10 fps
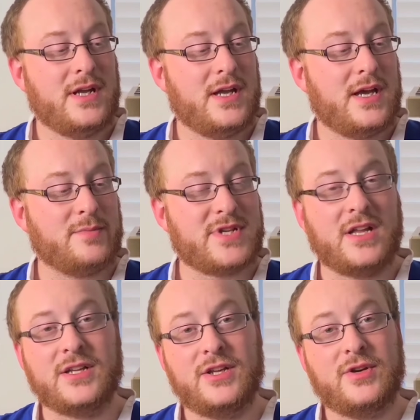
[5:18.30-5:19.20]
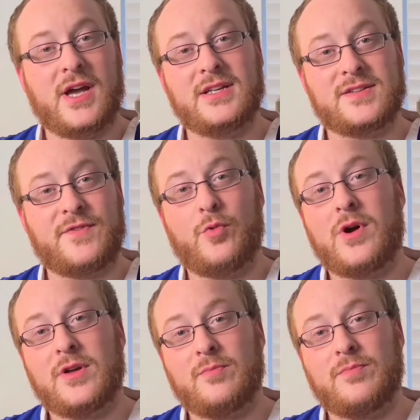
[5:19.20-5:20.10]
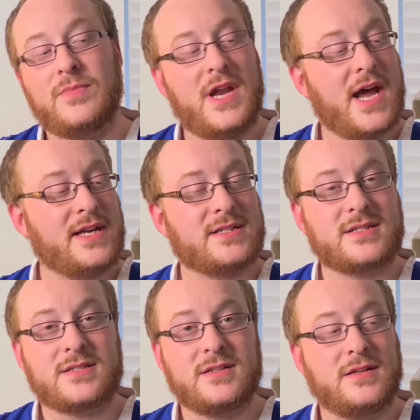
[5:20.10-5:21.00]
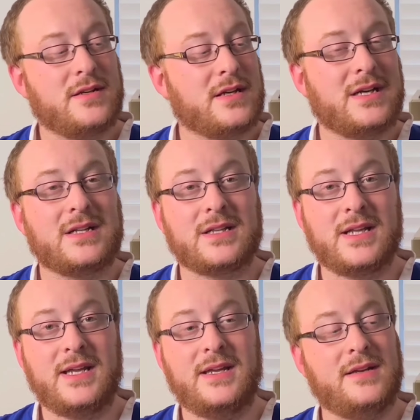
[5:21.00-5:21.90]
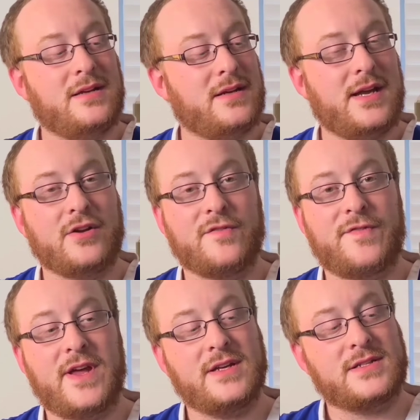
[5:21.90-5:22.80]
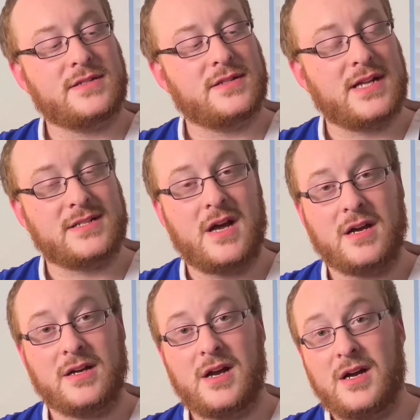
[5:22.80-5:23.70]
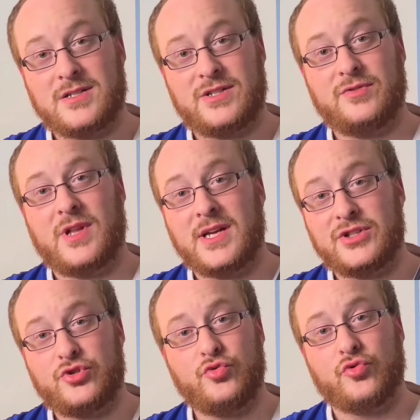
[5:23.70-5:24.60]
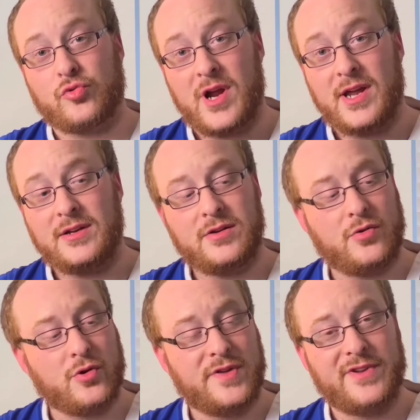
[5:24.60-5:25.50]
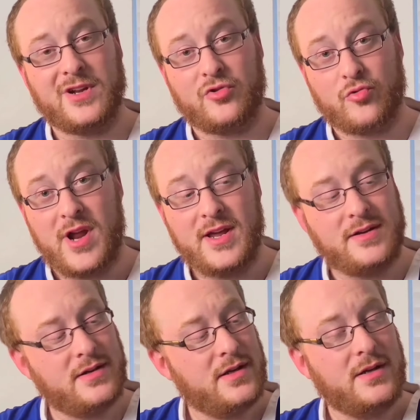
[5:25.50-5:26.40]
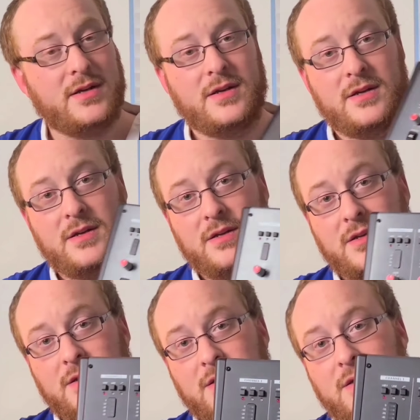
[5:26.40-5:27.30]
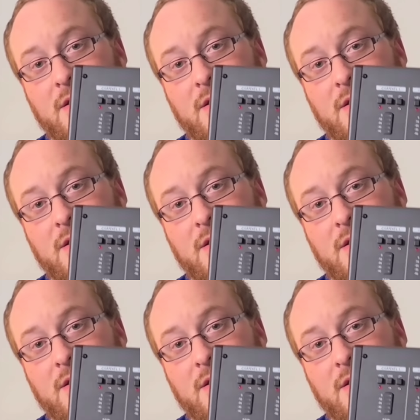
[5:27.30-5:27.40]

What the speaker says: I'm telling you guys, if you want a nice, clean interface that's not gonna cost you like $2,000 or even $1,000,